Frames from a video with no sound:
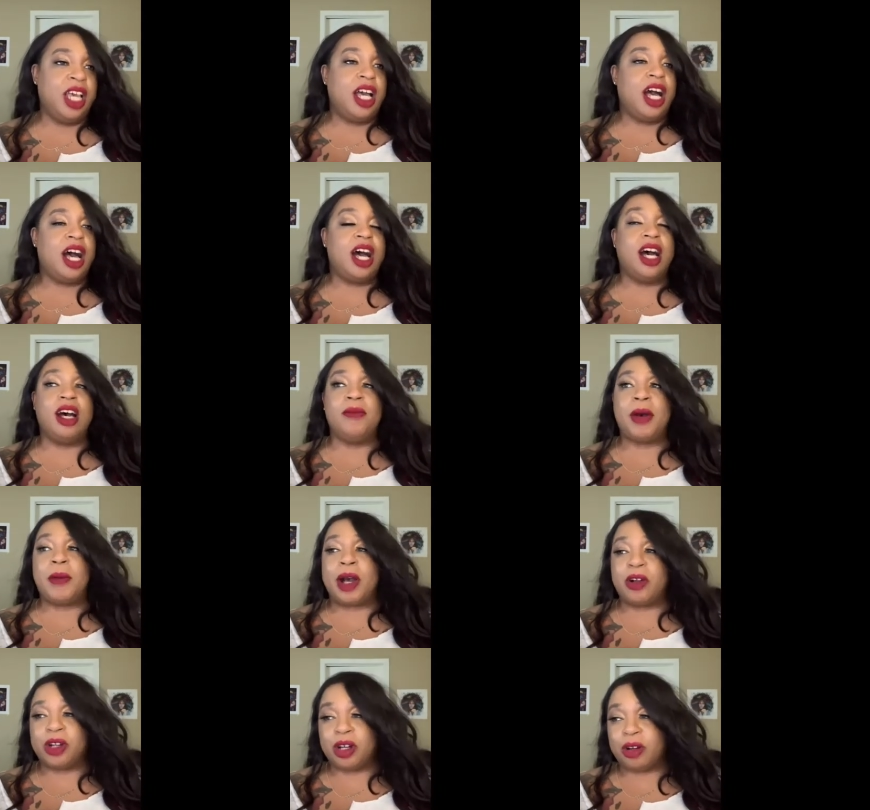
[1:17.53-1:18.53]
um,
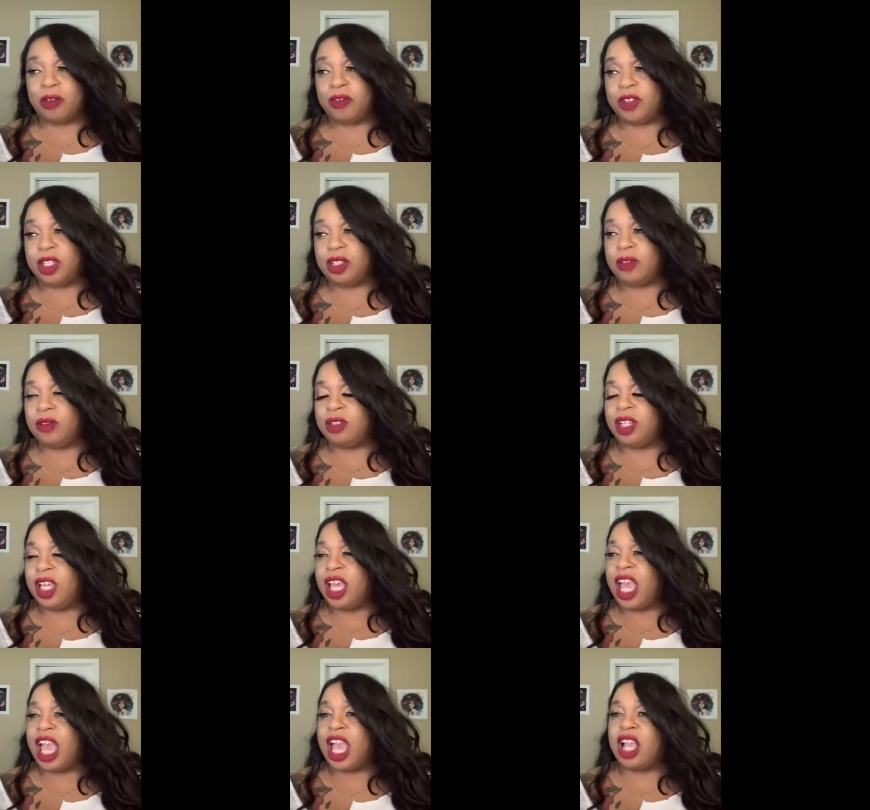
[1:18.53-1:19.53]
about curfew
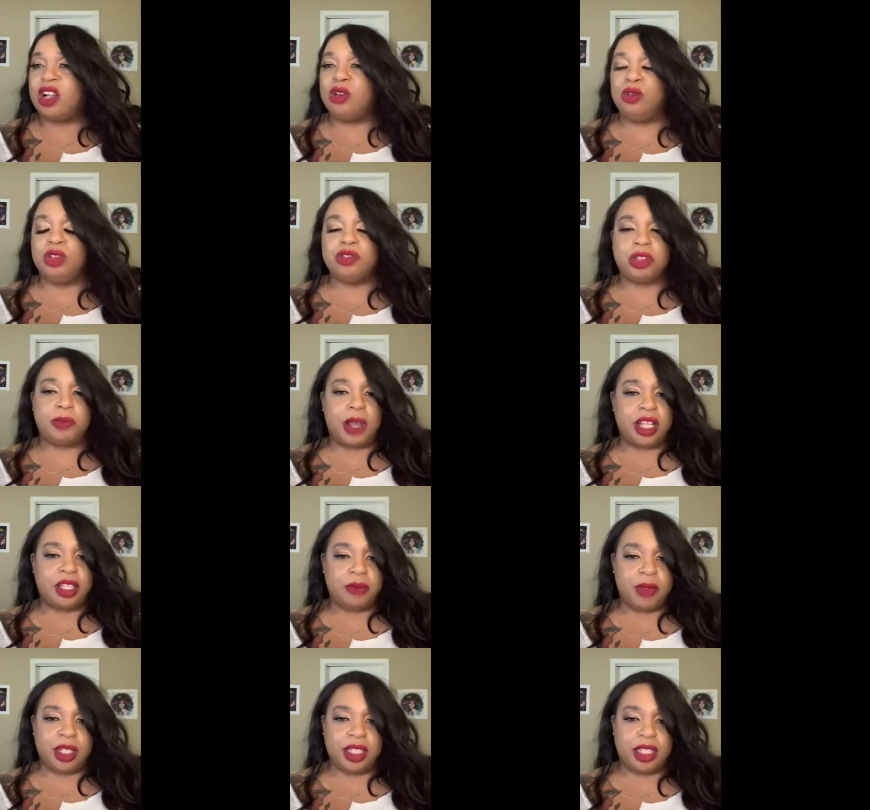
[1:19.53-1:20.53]
and whose
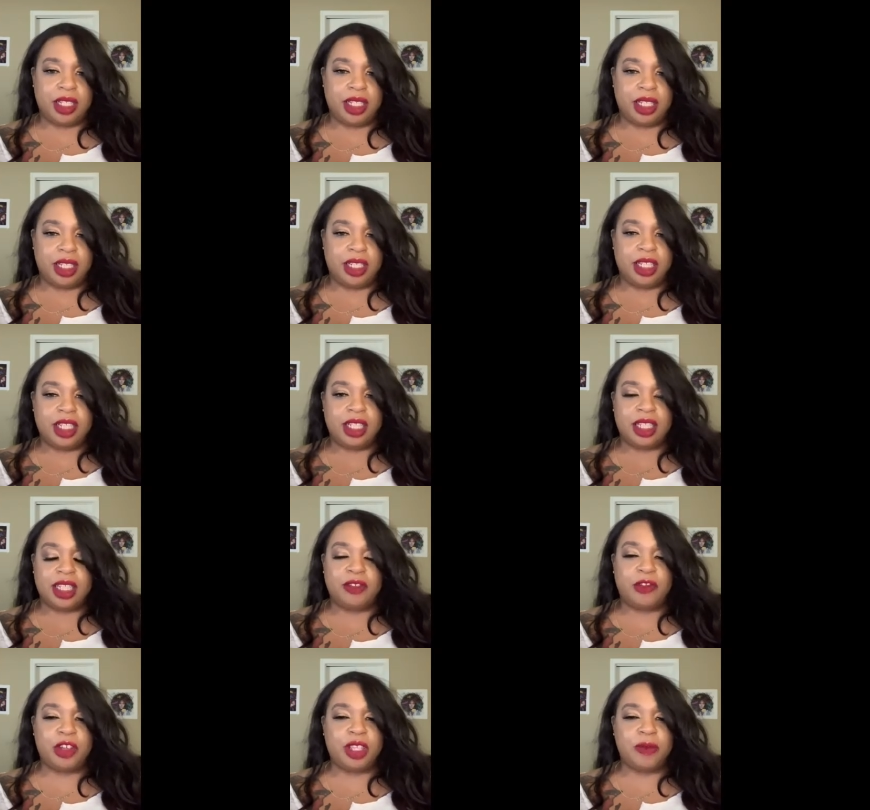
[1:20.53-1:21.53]
responsibility is
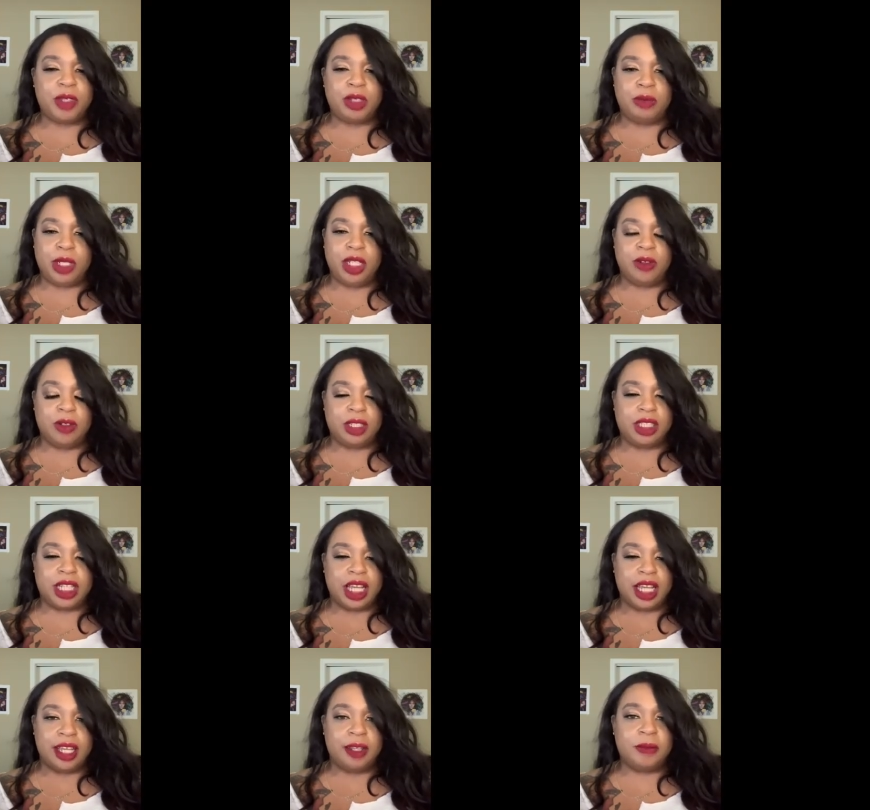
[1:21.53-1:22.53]
it for them to be on
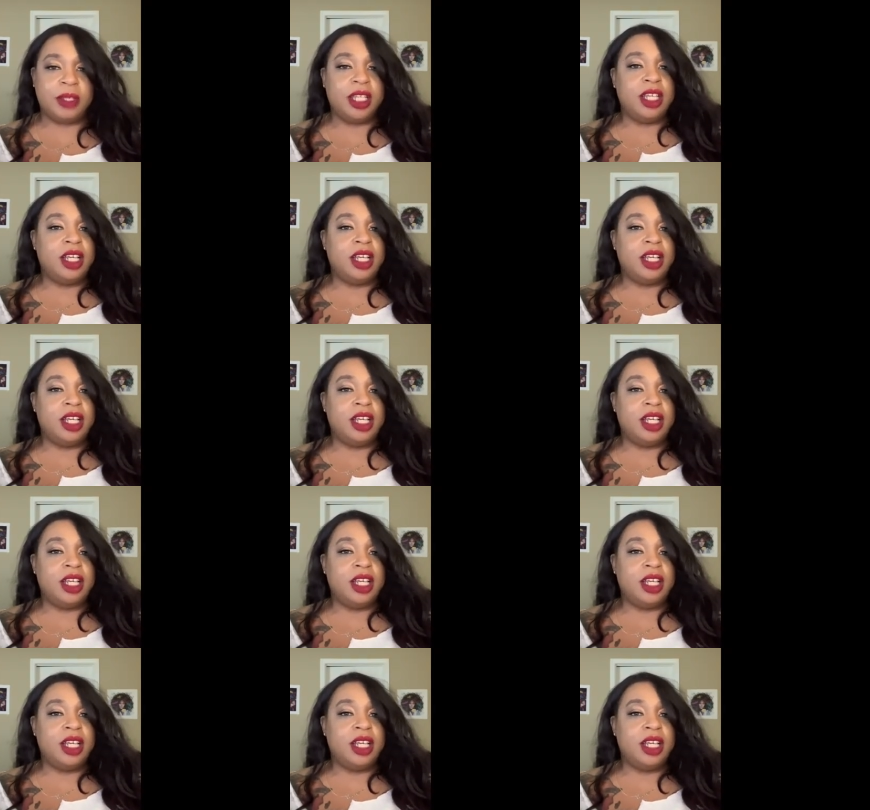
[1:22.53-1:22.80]
time.